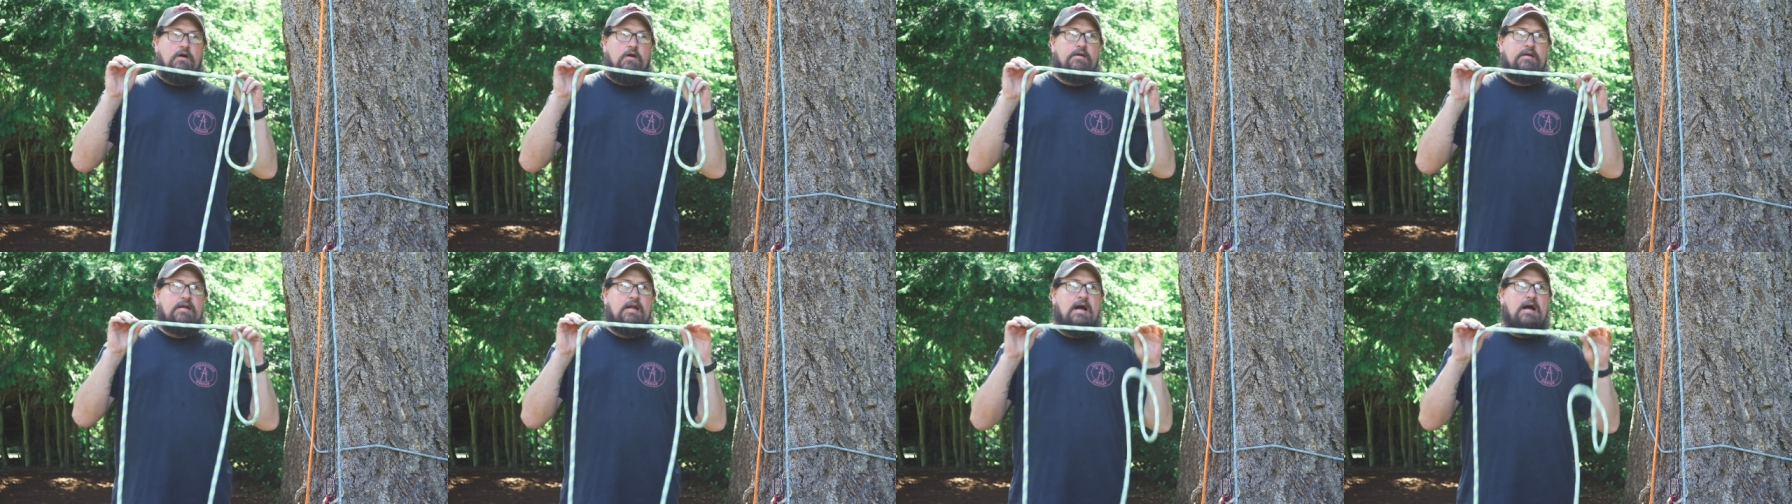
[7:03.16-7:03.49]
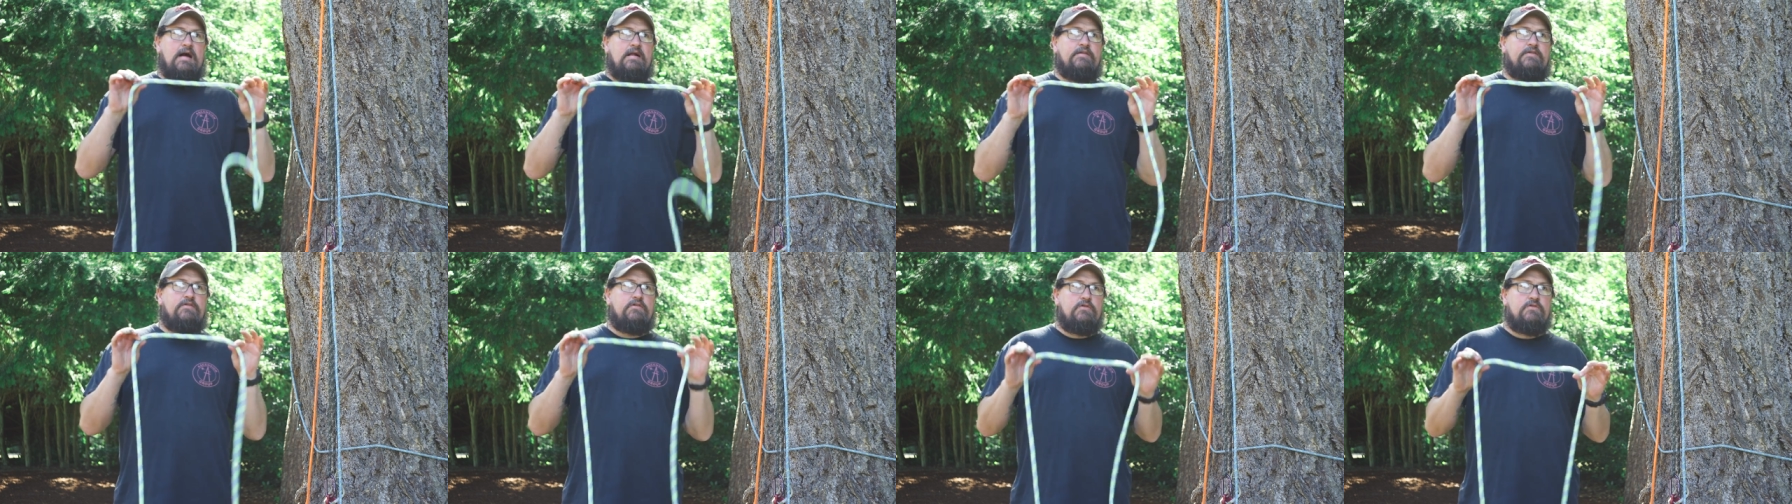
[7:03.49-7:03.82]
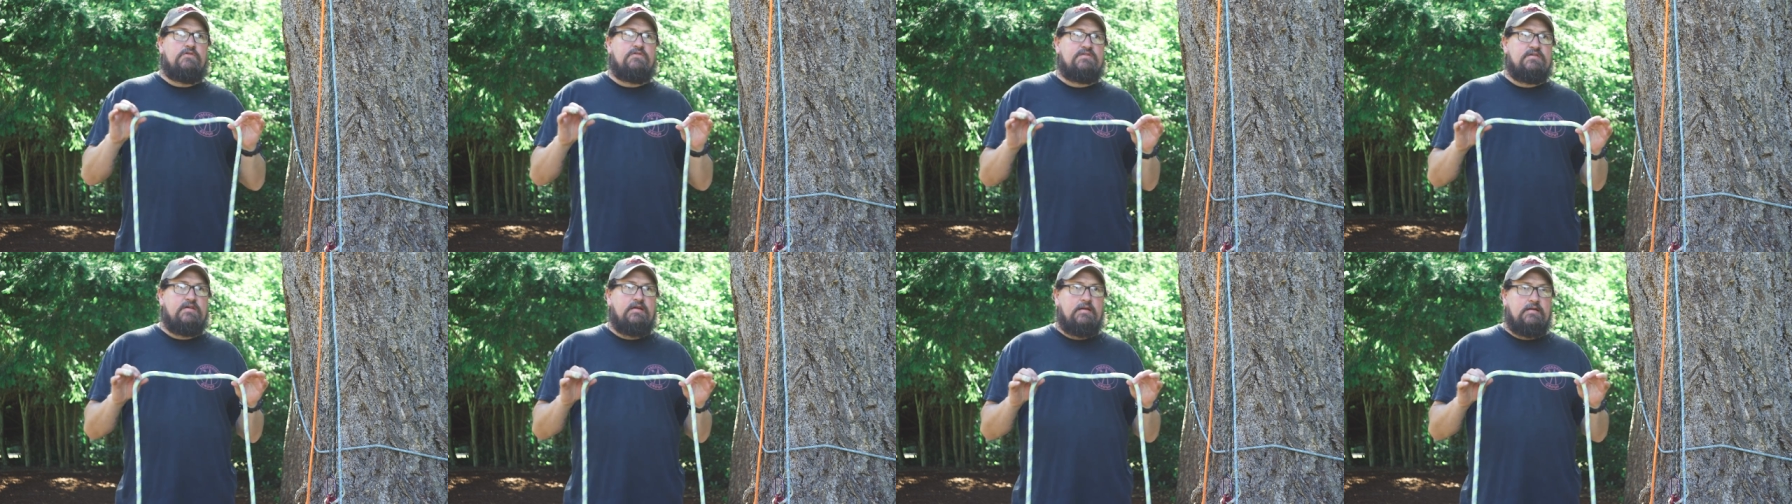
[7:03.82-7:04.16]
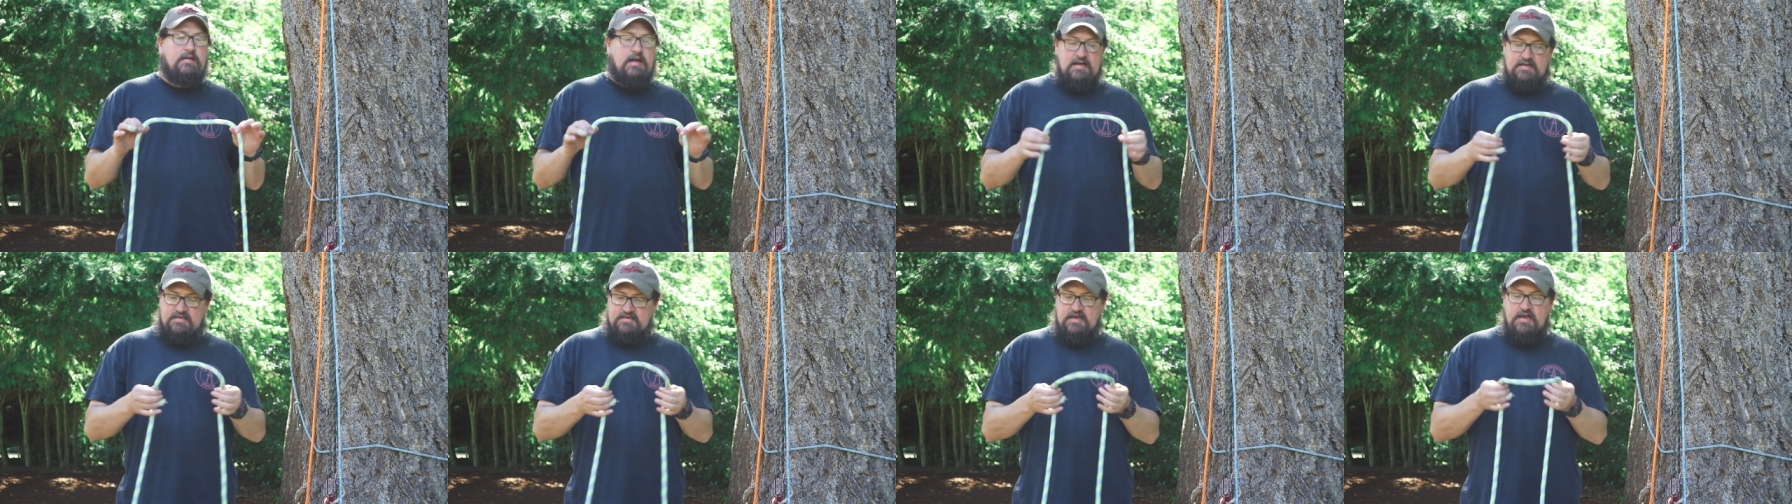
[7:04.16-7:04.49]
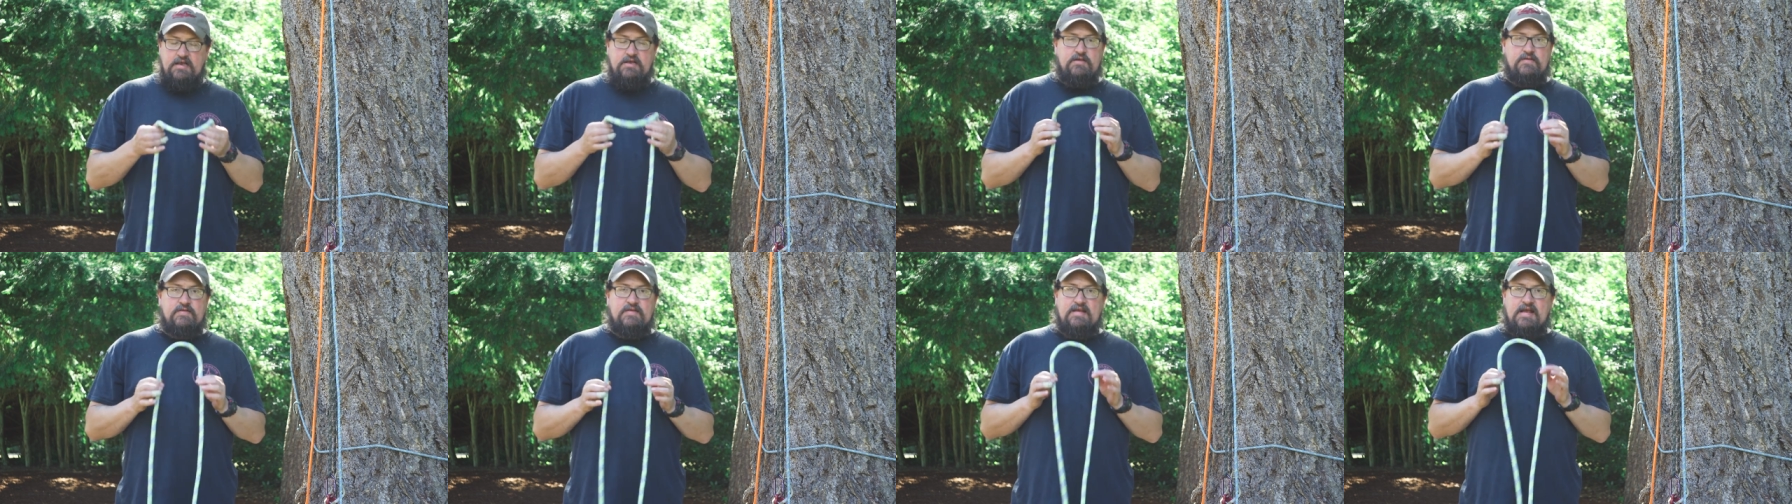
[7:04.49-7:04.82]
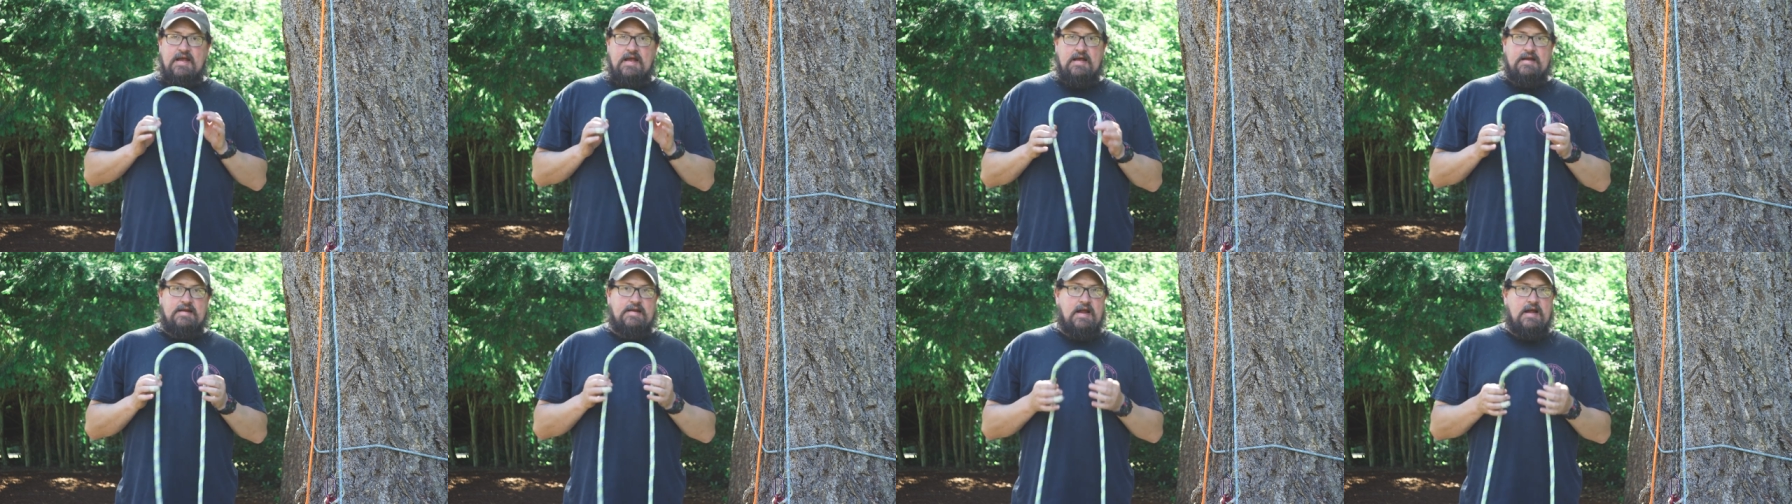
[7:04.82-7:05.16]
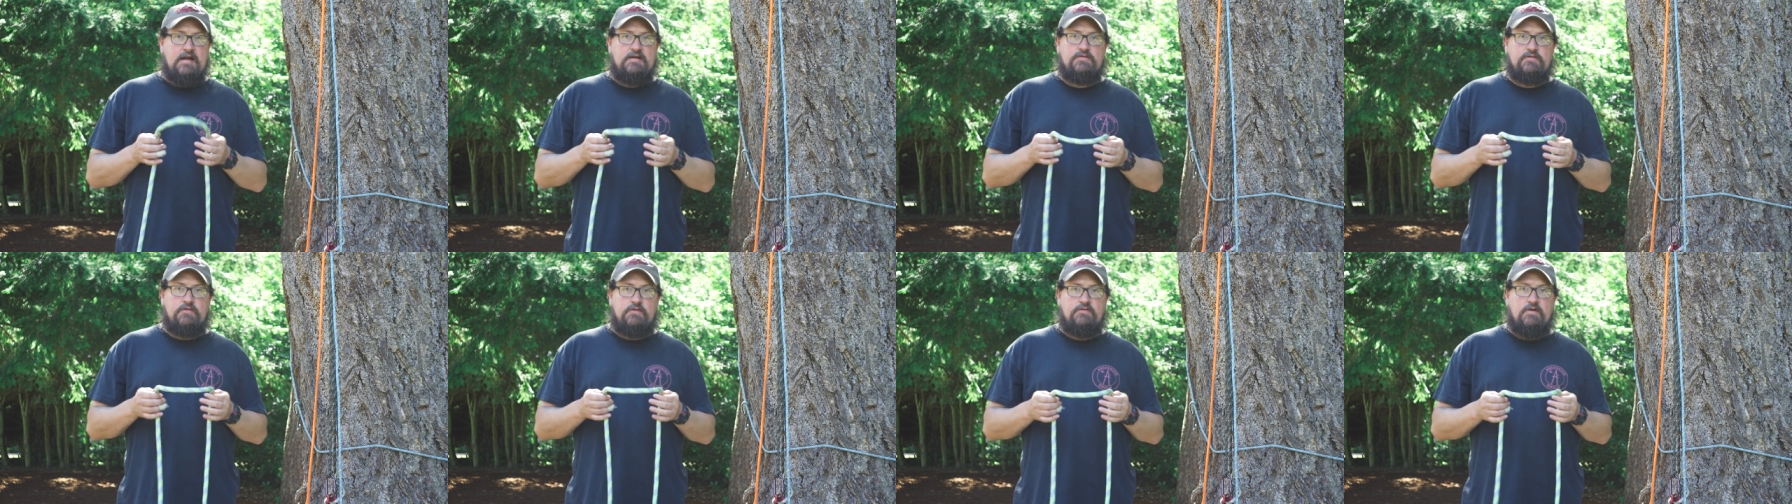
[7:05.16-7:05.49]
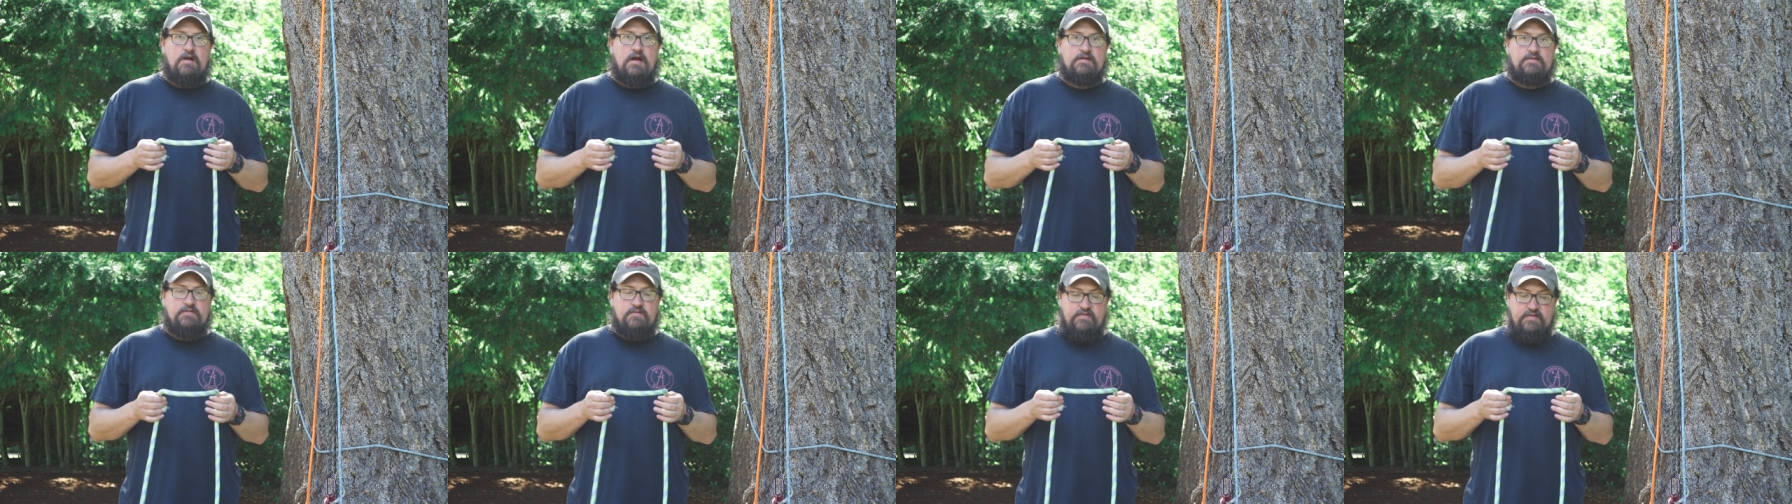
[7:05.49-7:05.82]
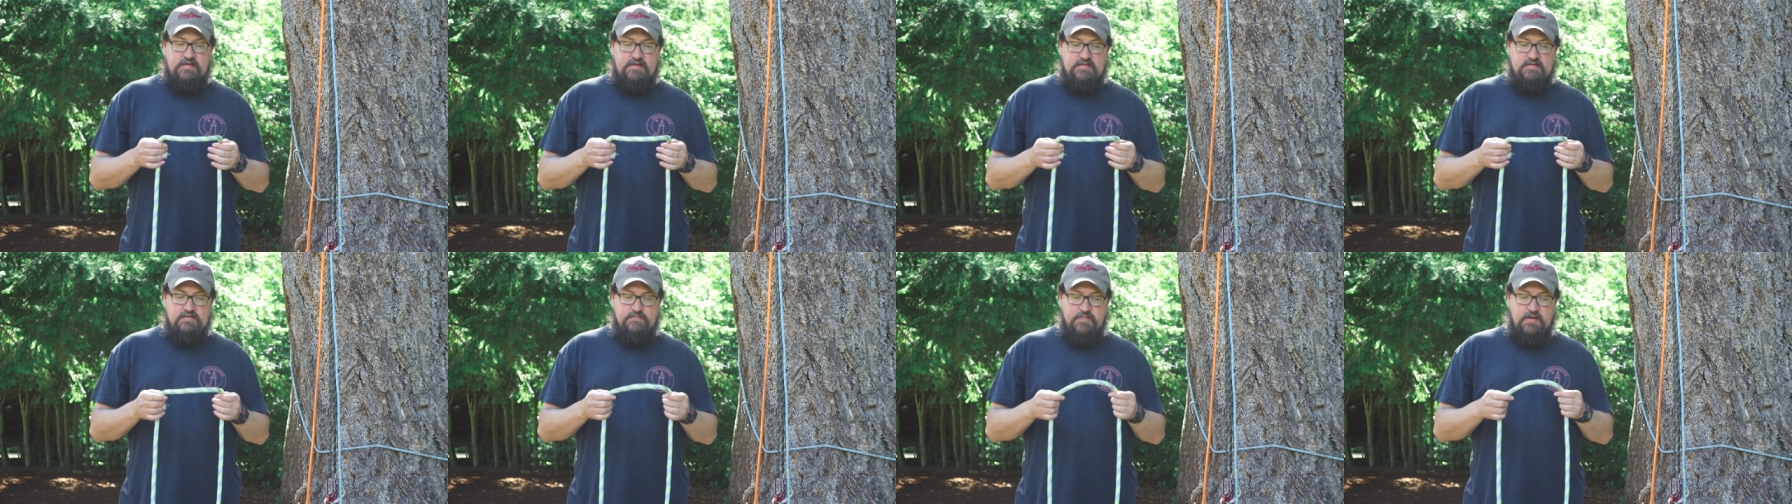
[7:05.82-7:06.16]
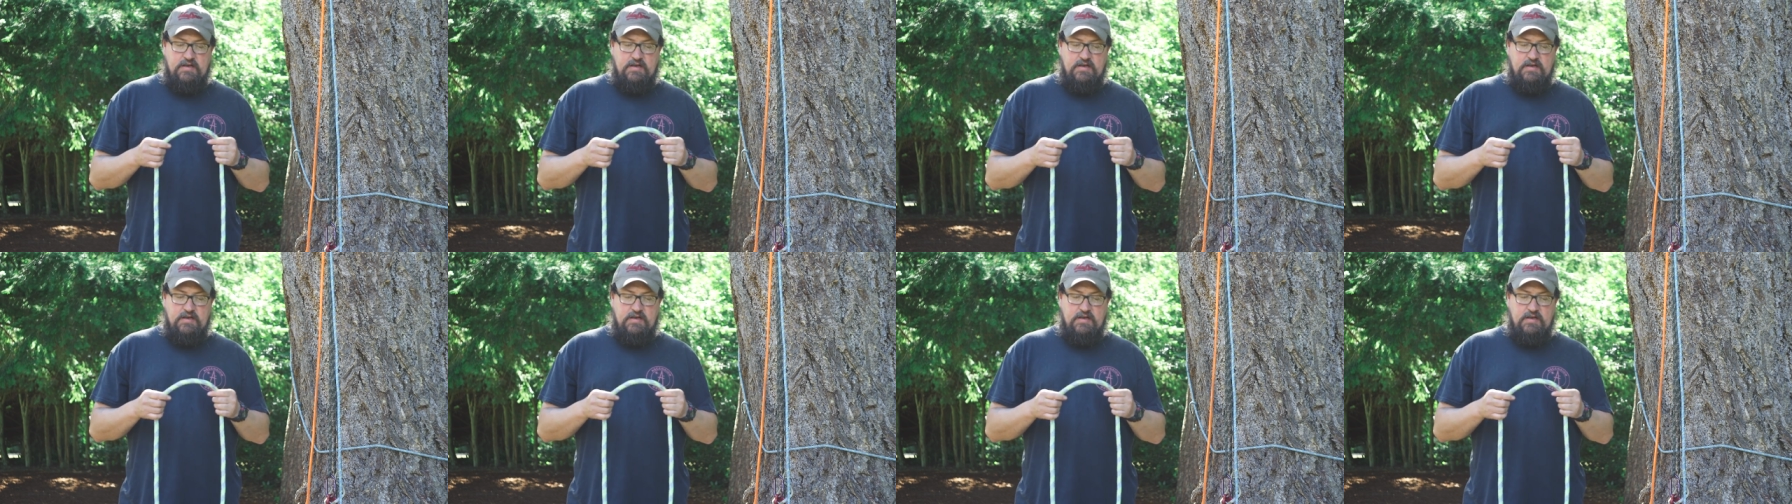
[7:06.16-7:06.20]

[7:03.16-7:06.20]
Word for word: are not using, not saying you can't natural crotch with these,